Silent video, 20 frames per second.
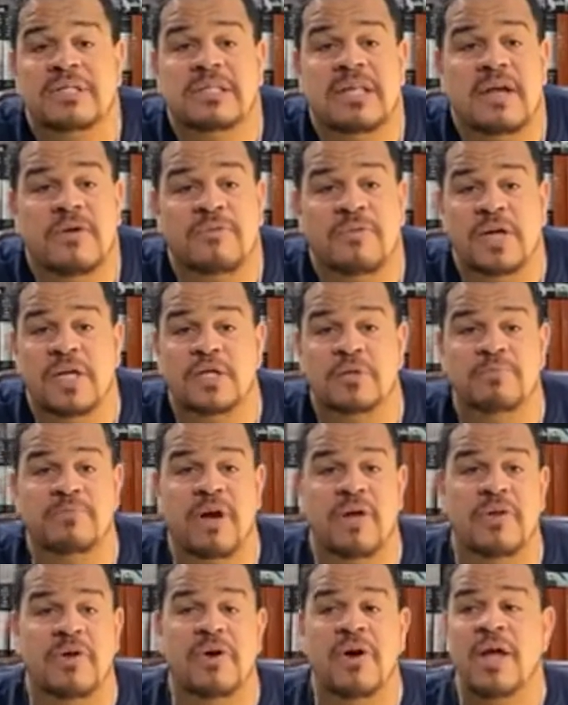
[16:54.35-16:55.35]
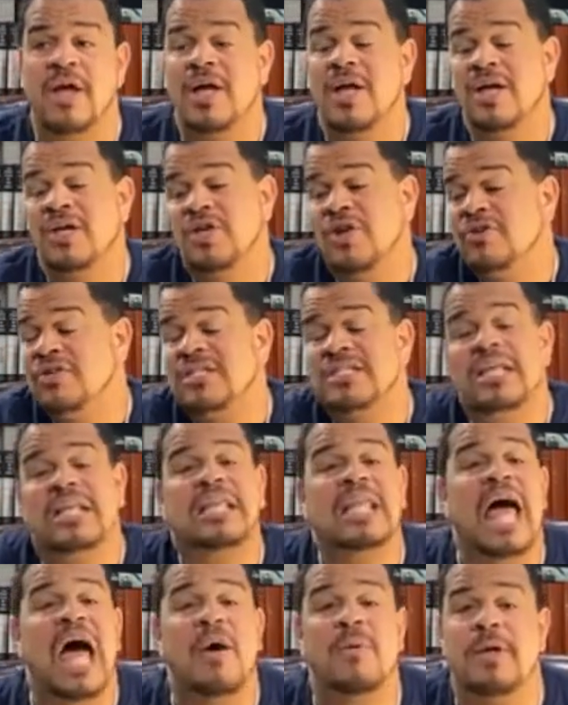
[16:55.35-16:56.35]
down his life for his brother. You're
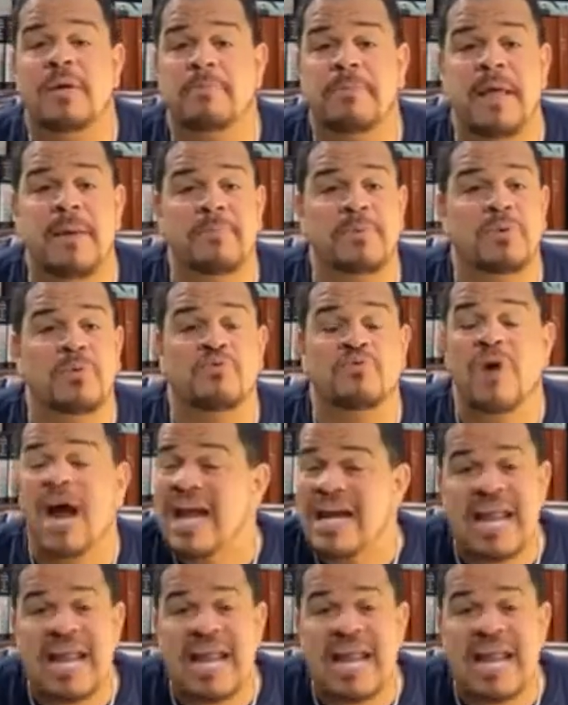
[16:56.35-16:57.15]
just allowing people